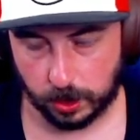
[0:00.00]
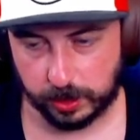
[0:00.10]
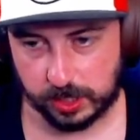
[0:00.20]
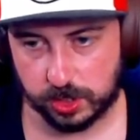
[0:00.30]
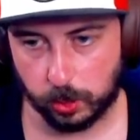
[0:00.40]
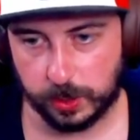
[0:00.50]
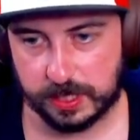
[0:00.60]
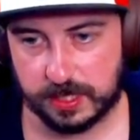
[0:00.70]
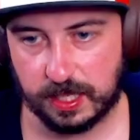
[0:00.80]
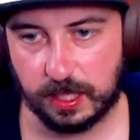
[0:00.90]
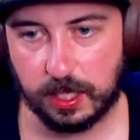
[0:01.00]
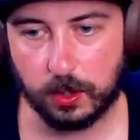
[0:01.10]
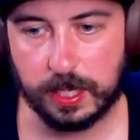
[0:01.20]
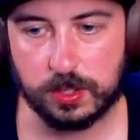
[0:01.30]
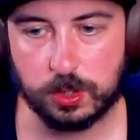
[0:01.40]
Okay, so we did
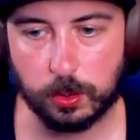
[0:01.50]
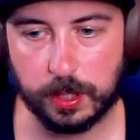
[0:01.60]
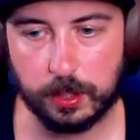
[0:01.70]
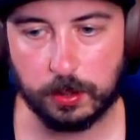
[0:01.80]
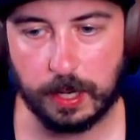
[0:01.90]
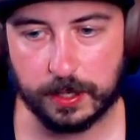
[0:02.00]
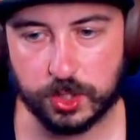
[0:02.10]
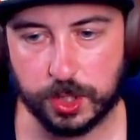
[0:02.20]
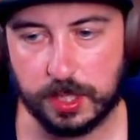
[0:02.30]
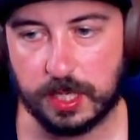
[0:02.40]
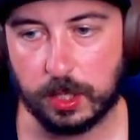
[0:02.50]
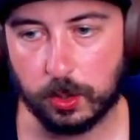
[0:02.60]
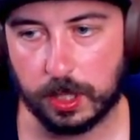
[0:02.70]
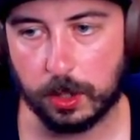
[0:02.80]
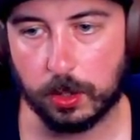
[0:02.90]
hear a door interaction
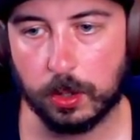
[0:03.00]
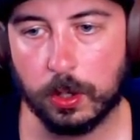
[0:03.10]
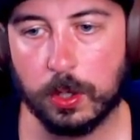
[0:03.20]
near here,